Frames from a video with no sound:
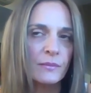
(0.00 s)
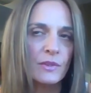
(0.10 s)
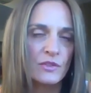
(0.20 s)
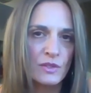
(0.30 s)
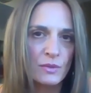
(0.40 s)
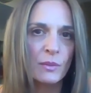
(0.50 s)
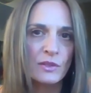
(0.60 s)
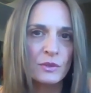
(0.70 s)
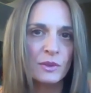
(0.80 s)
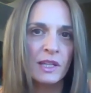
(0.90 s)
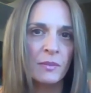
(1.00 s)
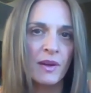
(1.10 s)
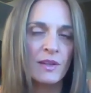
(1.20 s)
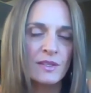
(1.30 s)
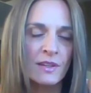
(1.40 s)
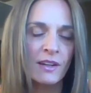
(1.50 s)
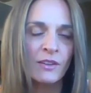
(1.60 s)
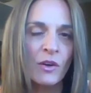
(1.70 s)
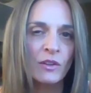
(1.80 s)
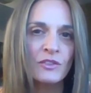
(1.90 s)
which is what we're talking about, it's an
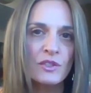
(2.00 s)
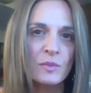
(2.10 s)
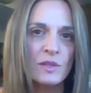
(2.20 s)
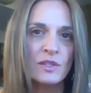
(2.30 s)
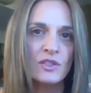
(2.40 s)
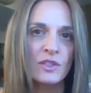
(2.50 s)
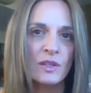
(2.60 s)
unconscious position.